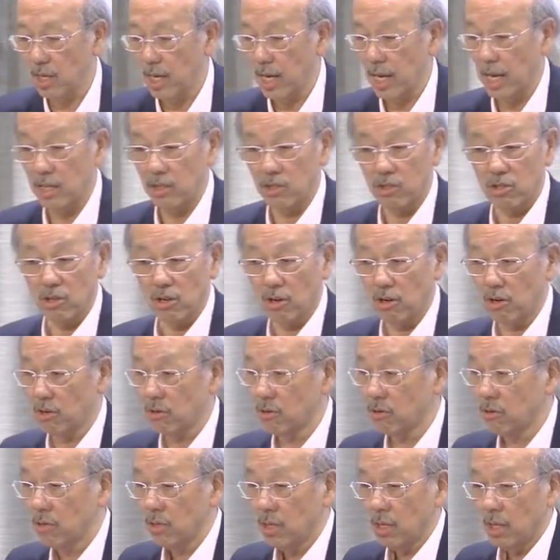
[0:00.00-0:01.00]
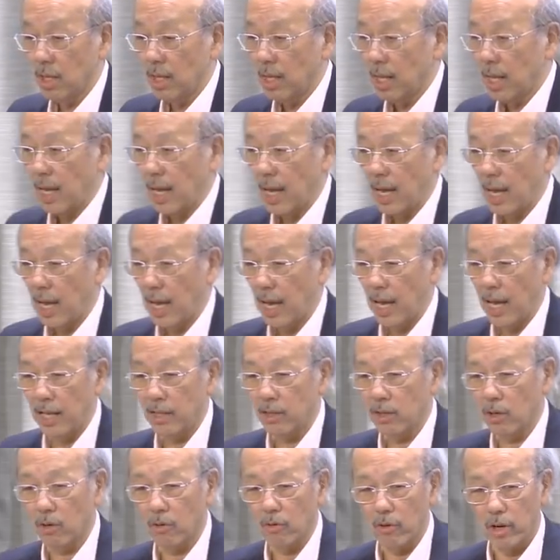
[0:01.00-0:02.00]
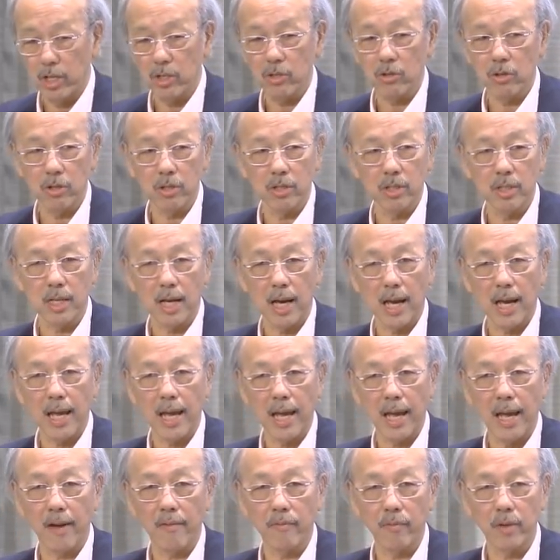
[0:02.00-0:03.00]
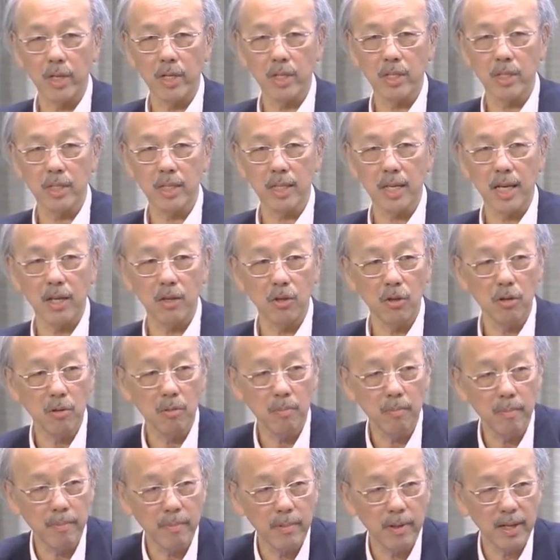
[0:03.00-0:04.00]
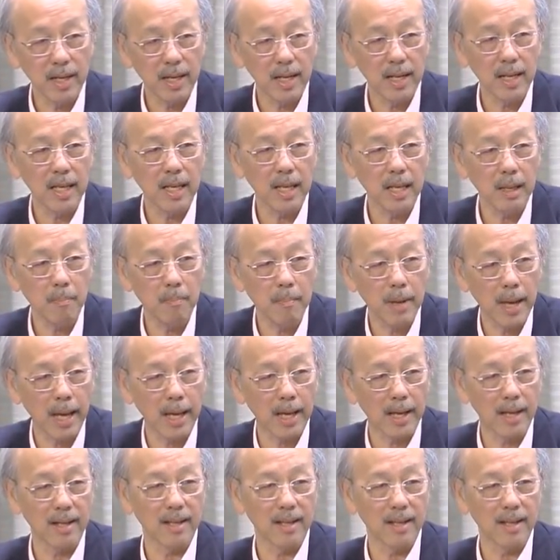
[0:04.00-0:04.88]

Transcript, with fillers: And so, and the questions I have is, can you, can he make